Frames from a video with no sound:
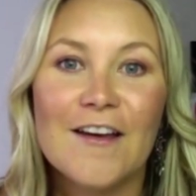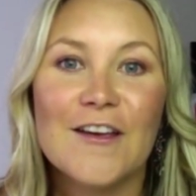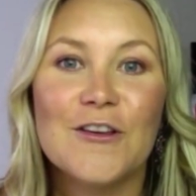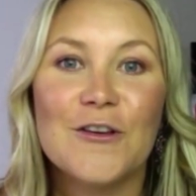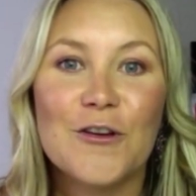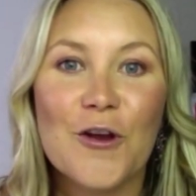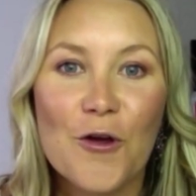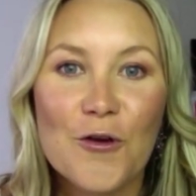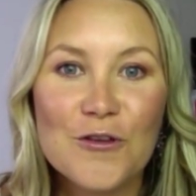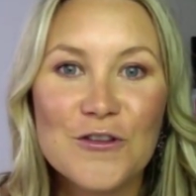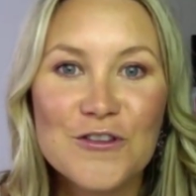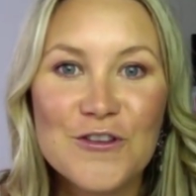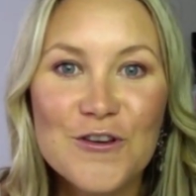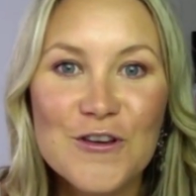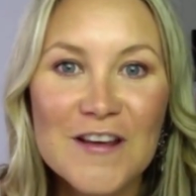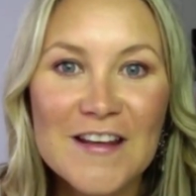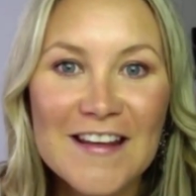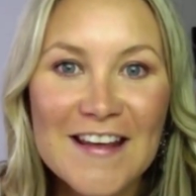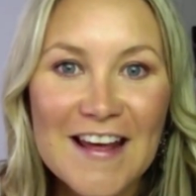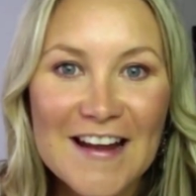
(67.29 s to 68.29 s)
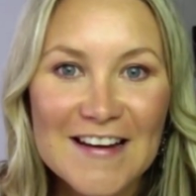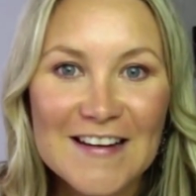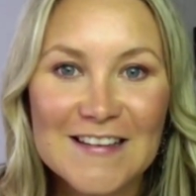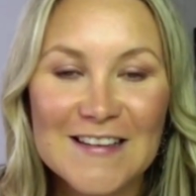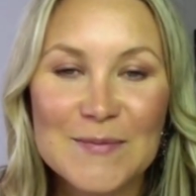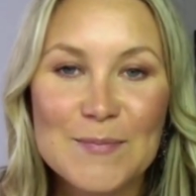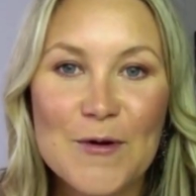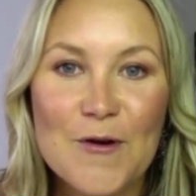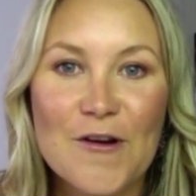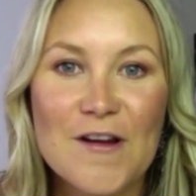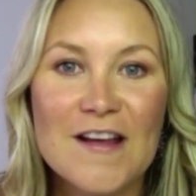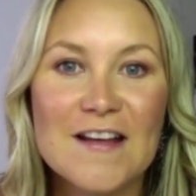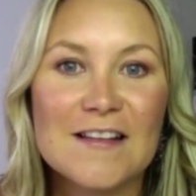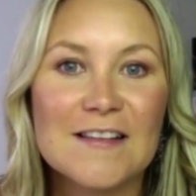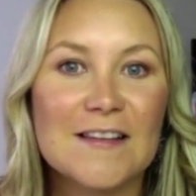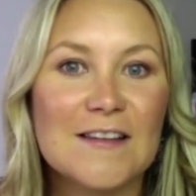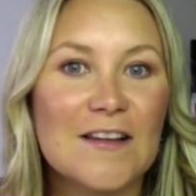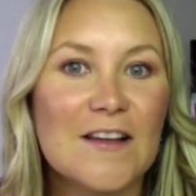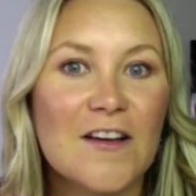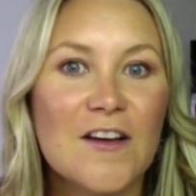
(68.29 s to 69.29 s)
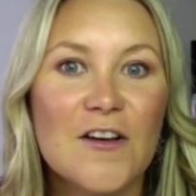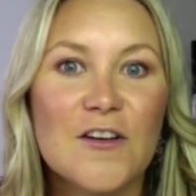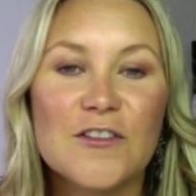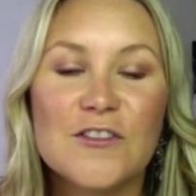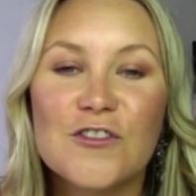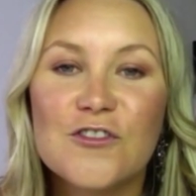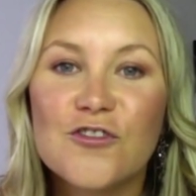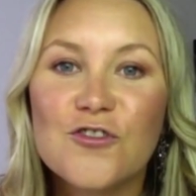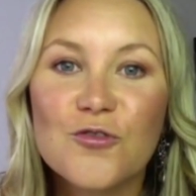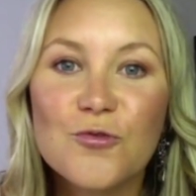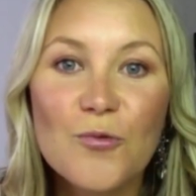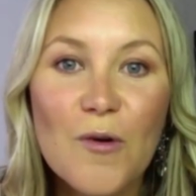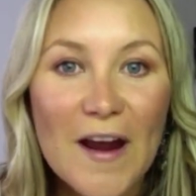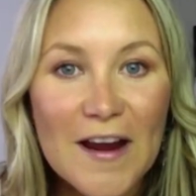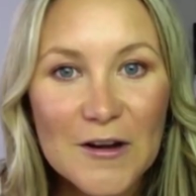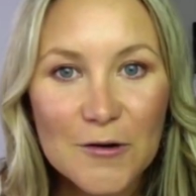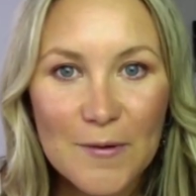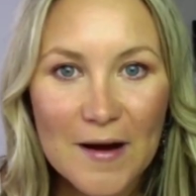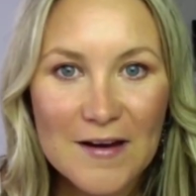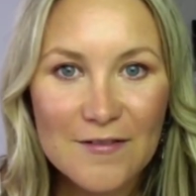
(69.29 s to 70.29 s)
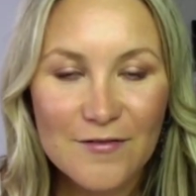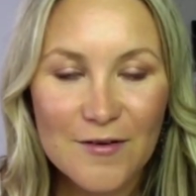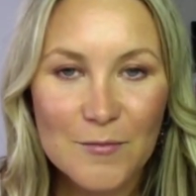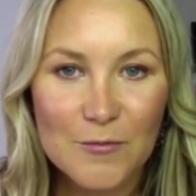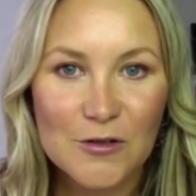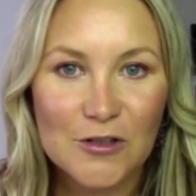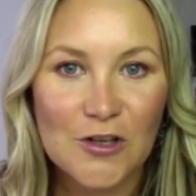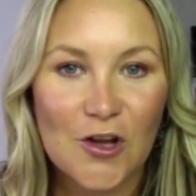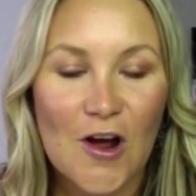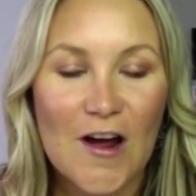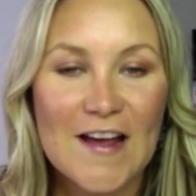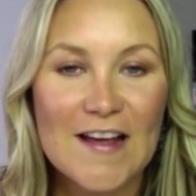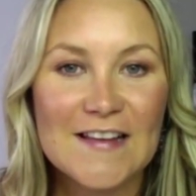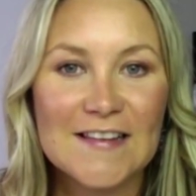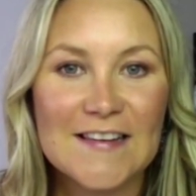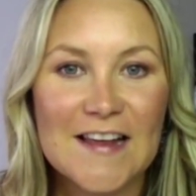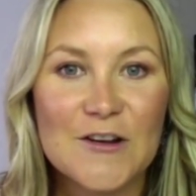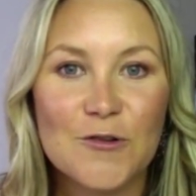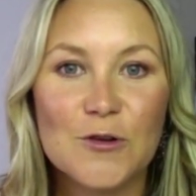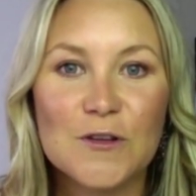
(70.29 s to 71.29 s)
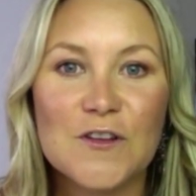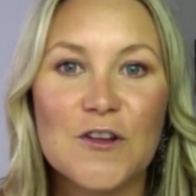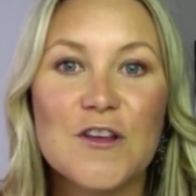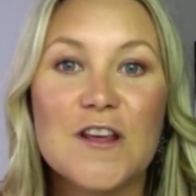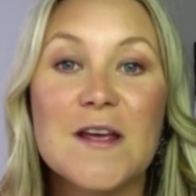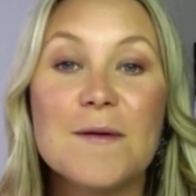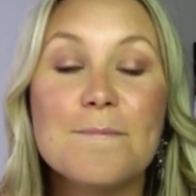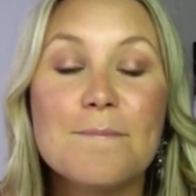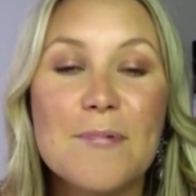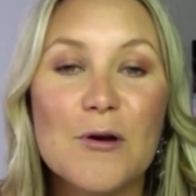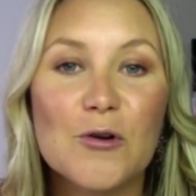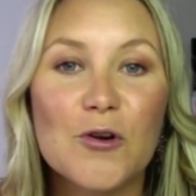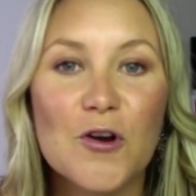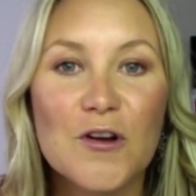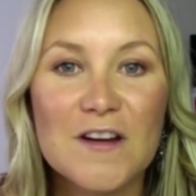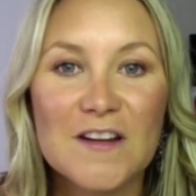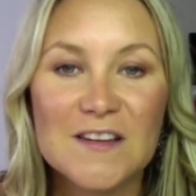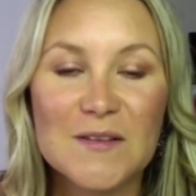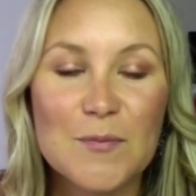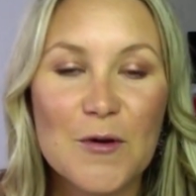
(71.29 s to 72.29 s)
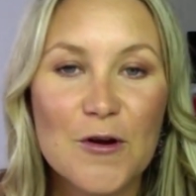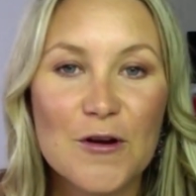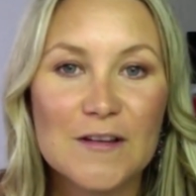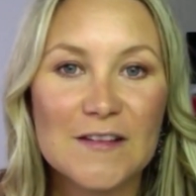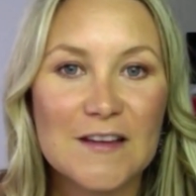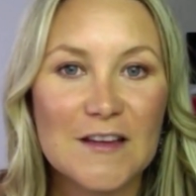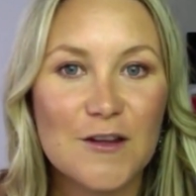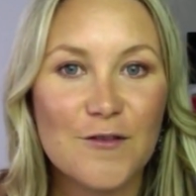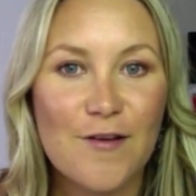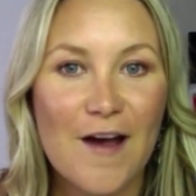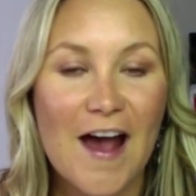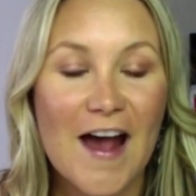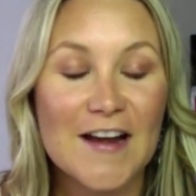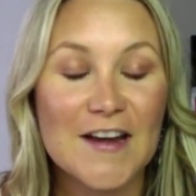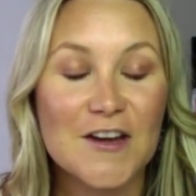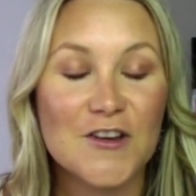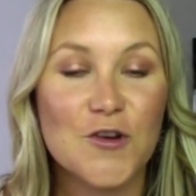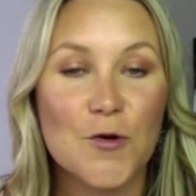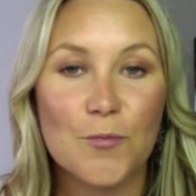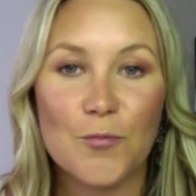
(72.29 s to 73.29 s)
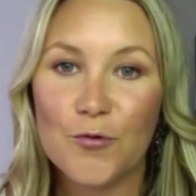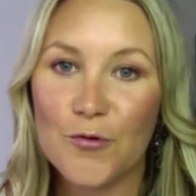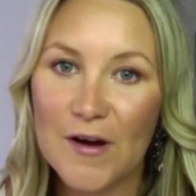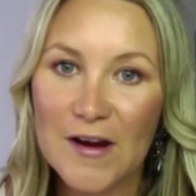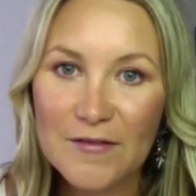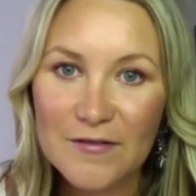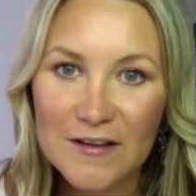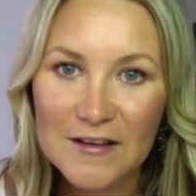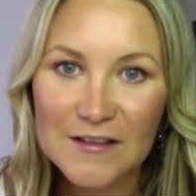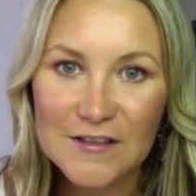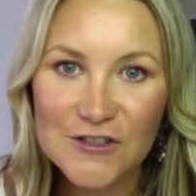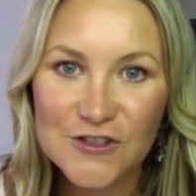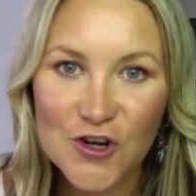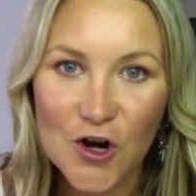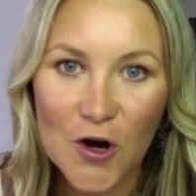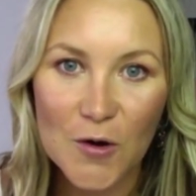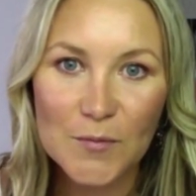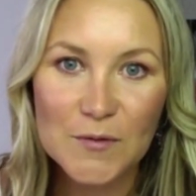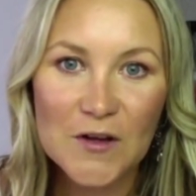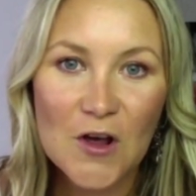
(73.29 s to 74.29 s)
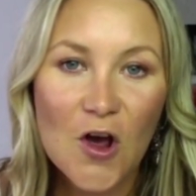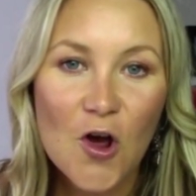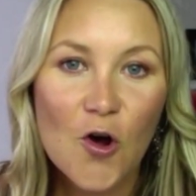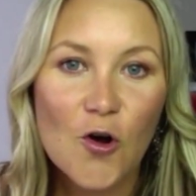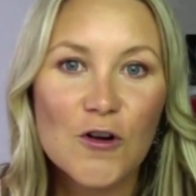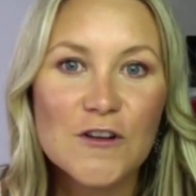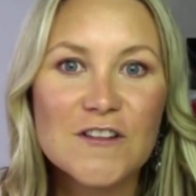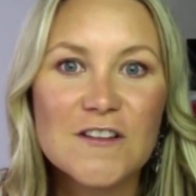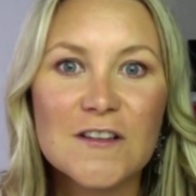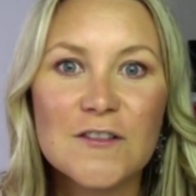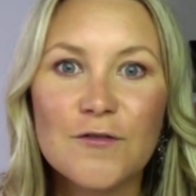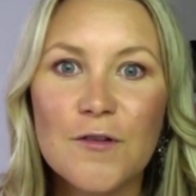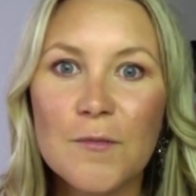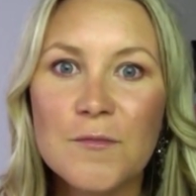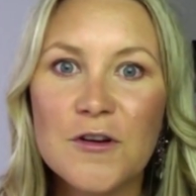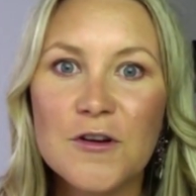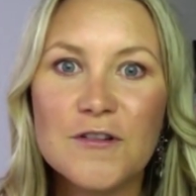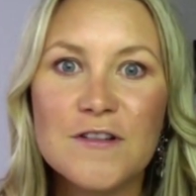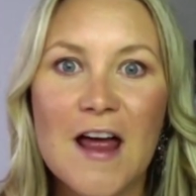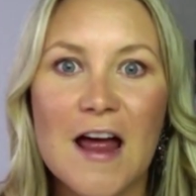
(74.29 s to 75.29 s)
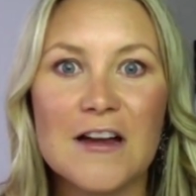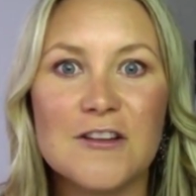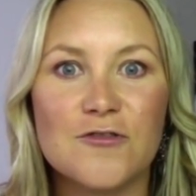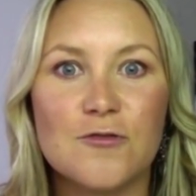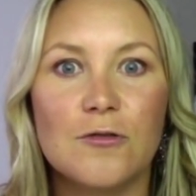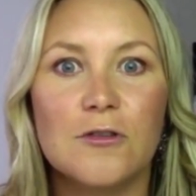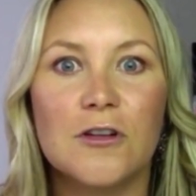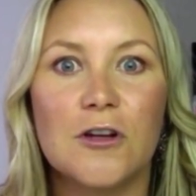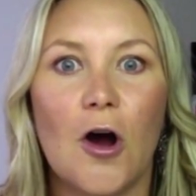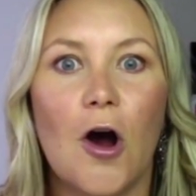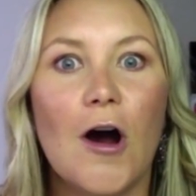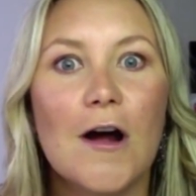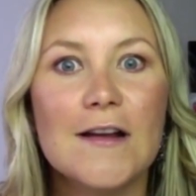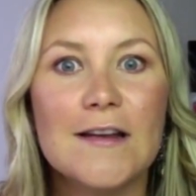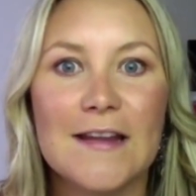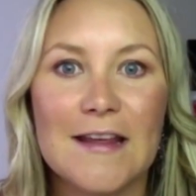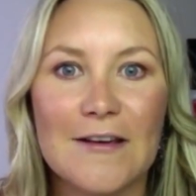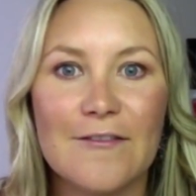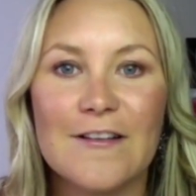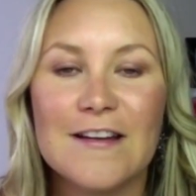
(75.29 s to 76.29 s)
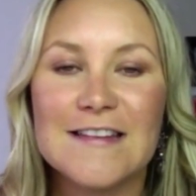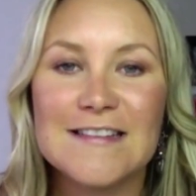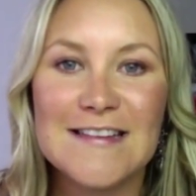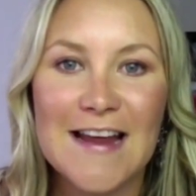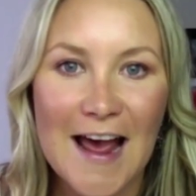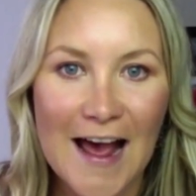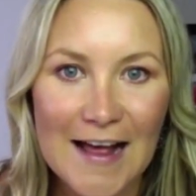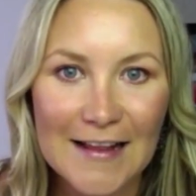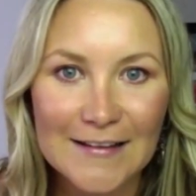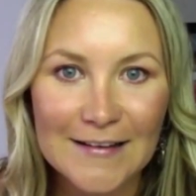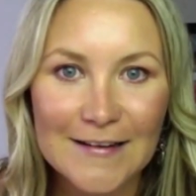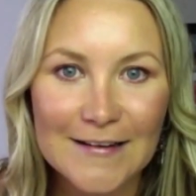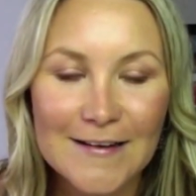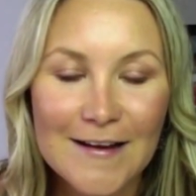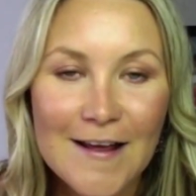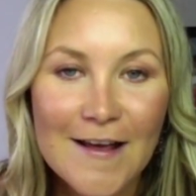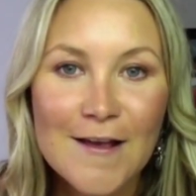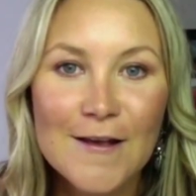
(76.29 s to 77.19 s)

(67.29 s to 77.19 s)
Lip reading: You know, you can get experience straight away from clients, and also you can build on experience that you've had in your previous jobs or just from your natural God-given talent.